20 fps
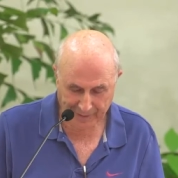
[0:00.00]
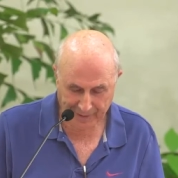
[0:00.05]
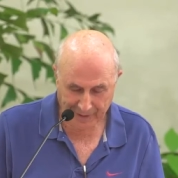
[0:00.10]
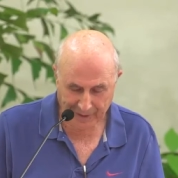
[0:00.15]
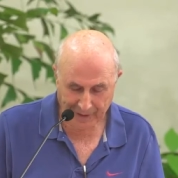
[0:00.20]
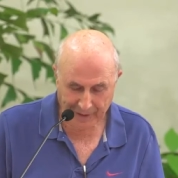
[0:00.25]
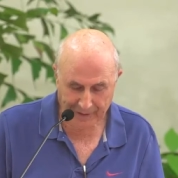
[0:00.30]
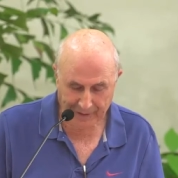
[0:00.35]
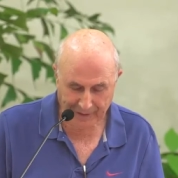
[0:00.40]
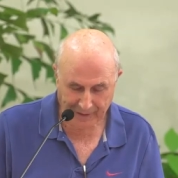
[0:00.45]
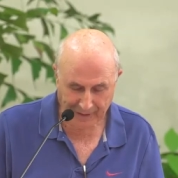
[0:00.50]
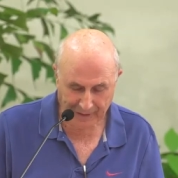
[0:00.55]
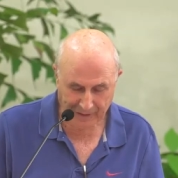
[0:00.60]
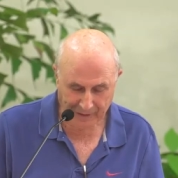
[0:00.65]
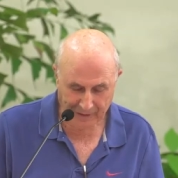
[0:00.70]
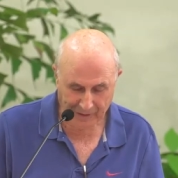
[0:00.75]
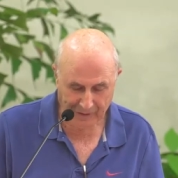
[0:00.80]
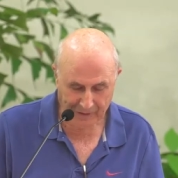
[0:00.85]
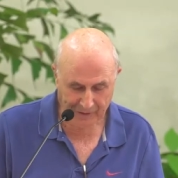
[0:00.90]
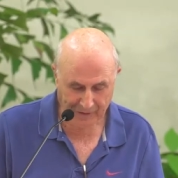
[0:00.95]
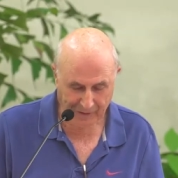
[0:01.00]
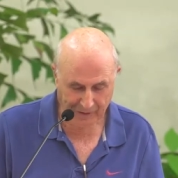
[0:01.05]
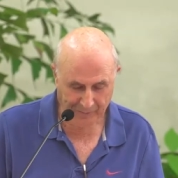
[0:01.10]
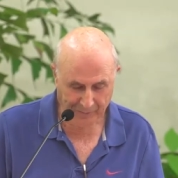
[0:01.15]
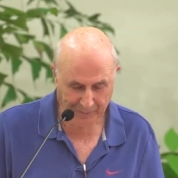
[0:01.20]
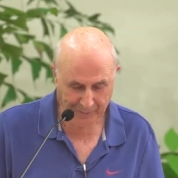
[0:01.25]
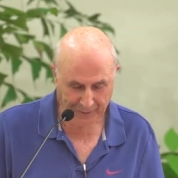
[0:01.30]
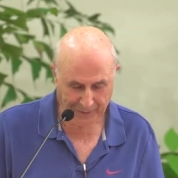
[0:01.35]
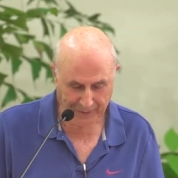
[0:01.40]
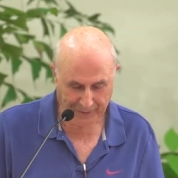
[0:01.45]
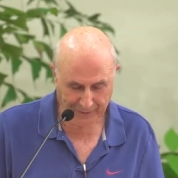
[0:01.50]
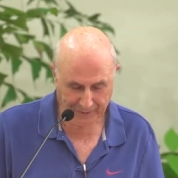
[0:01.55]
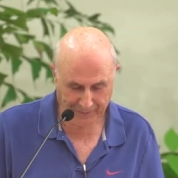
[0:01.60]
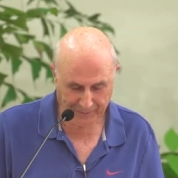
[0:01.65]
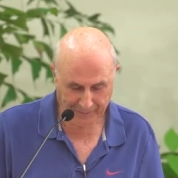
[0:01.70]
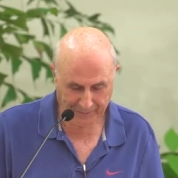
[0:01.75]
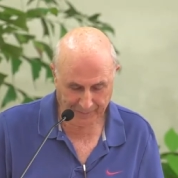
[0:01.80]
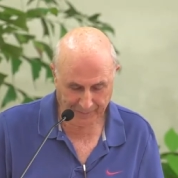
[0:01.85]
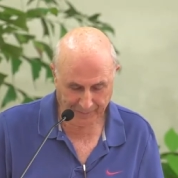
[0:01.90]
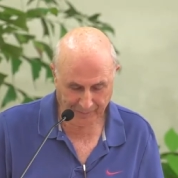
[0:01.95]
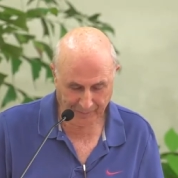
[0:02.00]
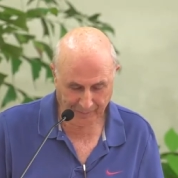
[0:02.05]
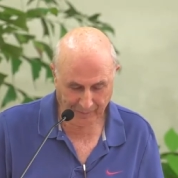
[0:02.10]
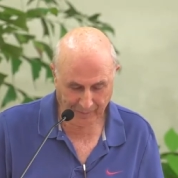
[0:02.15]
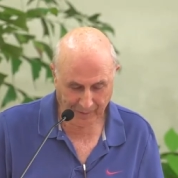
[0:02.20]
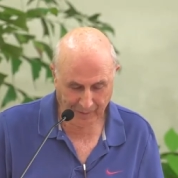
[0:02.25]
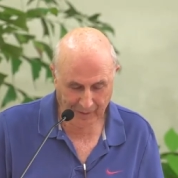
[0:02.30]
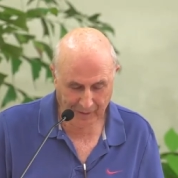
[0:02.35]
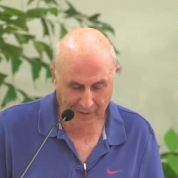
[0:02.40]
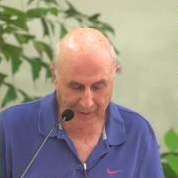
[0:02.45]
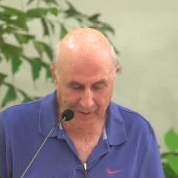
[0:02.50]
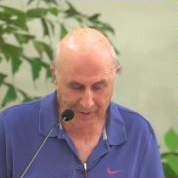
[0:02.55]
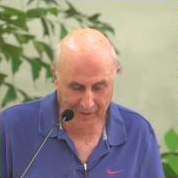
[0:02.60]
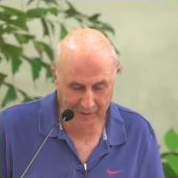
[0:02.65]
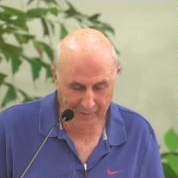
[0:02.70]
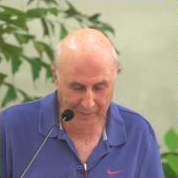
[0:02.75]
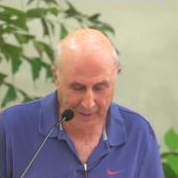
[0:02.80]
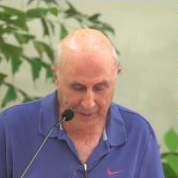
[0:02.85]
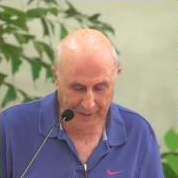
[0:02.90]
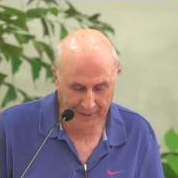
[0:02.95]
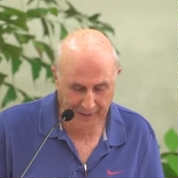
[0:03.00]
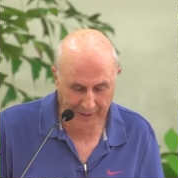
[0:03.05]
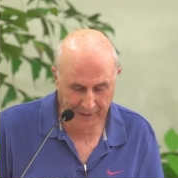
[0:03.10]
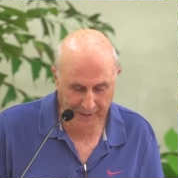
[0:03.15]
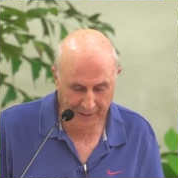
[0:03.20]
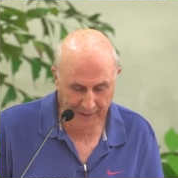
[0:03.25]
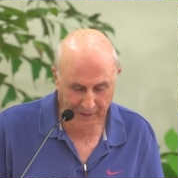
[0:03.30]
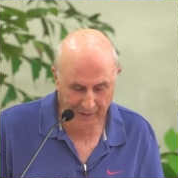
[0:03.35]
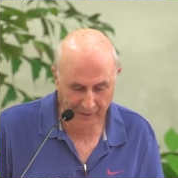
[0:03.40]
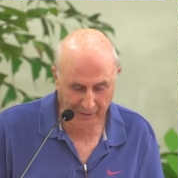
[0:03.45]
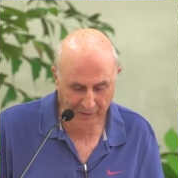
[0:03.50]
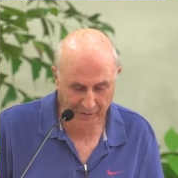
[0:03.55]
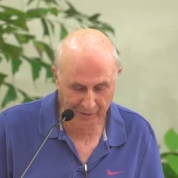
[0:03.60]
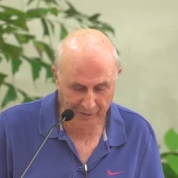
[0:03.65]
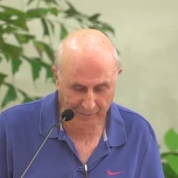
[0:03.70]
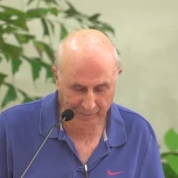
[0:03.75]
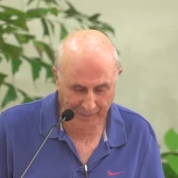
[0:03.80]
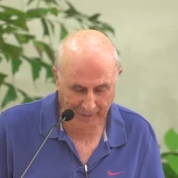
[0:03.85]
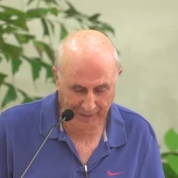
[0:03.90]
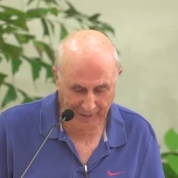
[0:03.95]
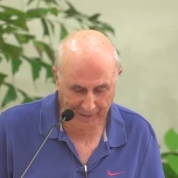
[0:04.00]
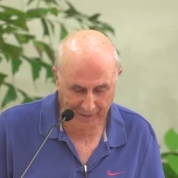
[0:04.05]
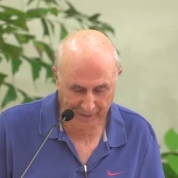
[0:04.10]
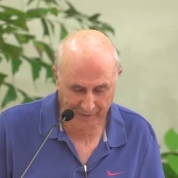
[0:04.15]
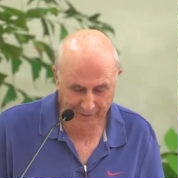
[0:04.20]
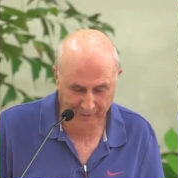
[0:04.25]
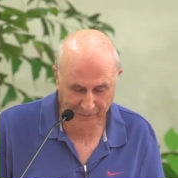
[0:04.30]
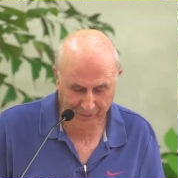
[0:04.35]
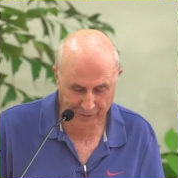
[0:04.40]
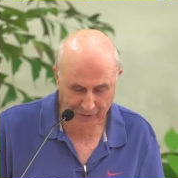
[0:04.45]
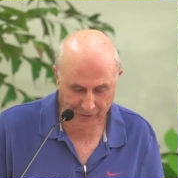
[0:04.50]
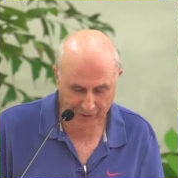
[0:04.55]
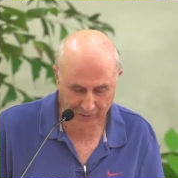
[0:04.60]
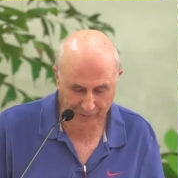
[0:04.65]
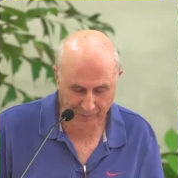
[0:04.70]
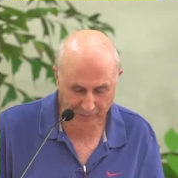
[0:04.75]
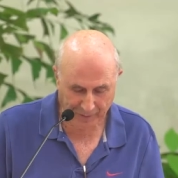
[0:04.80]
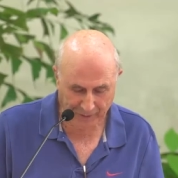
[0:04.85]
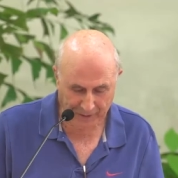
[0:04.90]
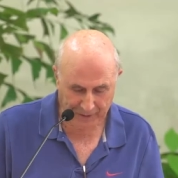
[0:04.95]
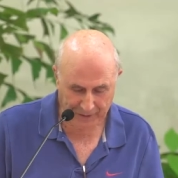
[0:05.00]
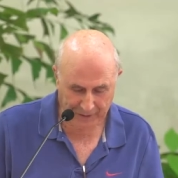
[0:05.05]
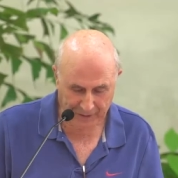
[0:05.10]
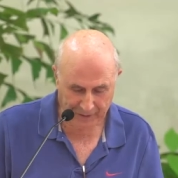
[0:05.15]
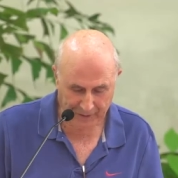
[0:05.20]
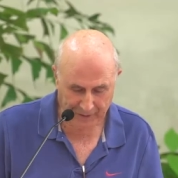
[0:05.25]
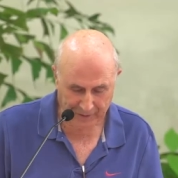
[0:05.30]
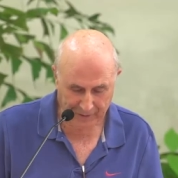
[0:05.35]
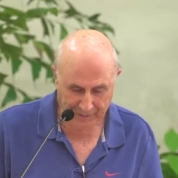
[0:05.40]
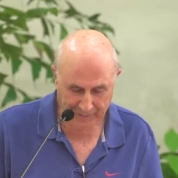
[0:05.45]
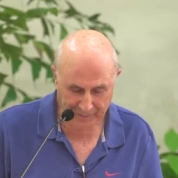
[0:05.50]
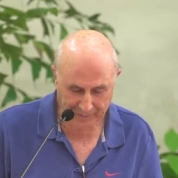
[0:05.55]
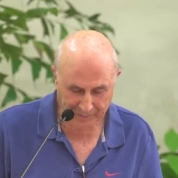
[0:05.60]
it cannot appear. The making of space for compassion